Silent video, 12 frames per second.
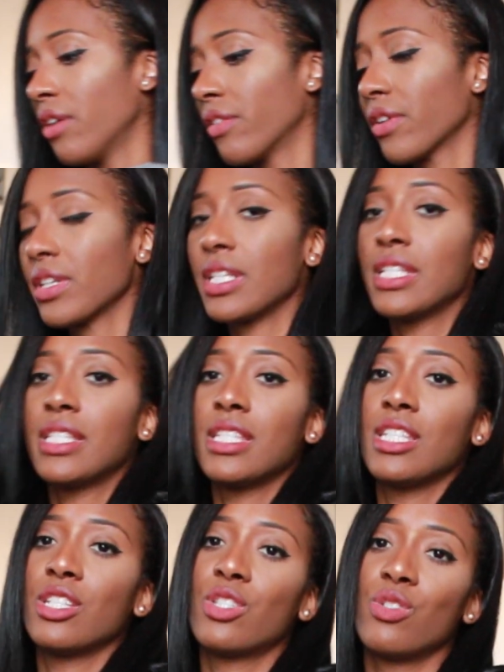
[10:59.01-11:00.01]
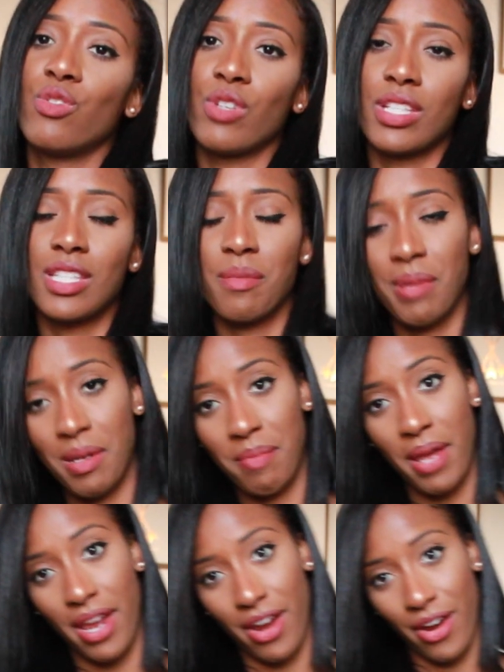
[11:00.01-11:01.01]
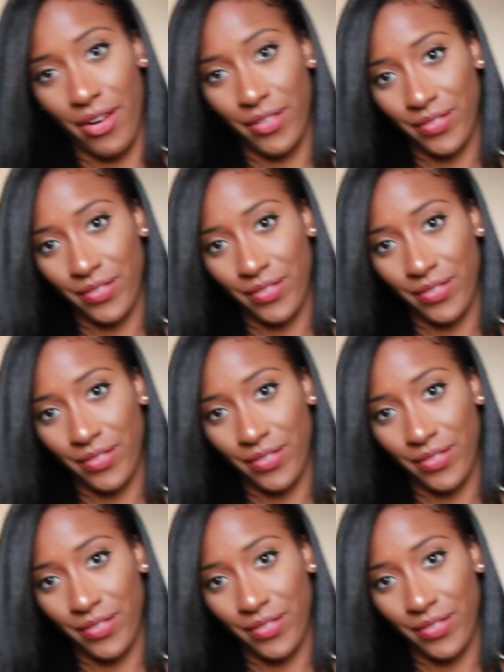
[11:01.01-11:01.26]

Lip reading: Very easy to dress up and pair.